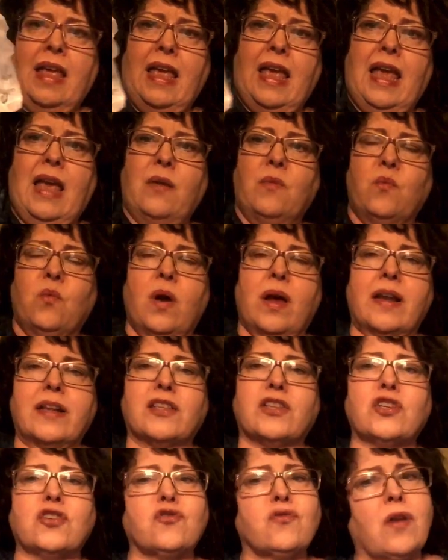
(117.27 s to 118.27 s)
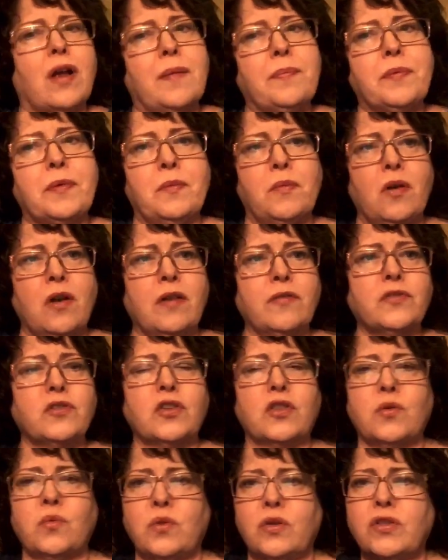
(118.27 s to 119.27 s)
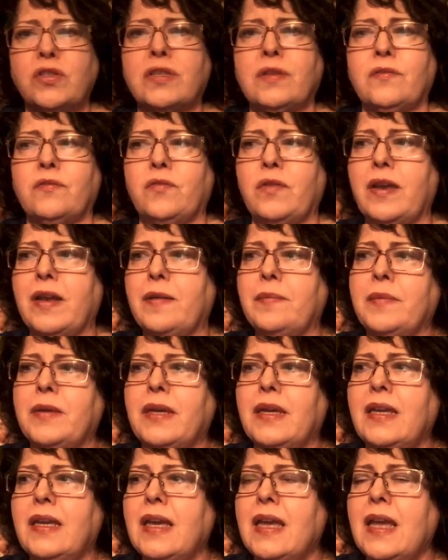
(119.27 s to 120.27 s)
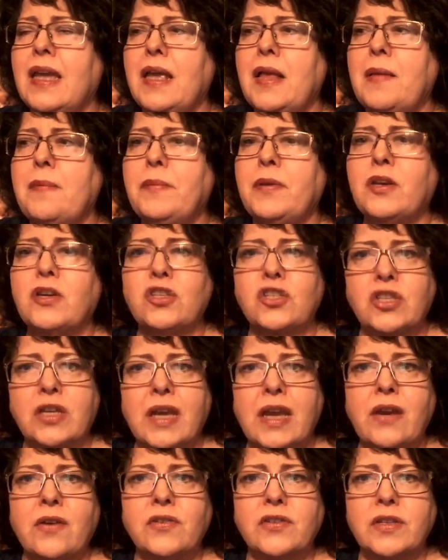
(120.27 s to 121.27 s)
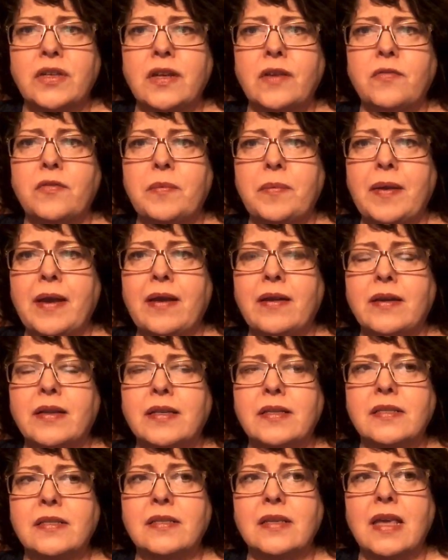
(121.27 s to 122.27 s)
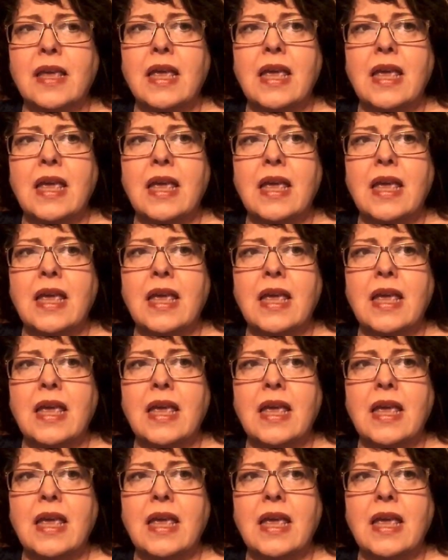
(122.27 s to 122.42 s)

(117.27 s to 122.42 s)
and wanted to drop them off to the Wilson family because she cares enough about us.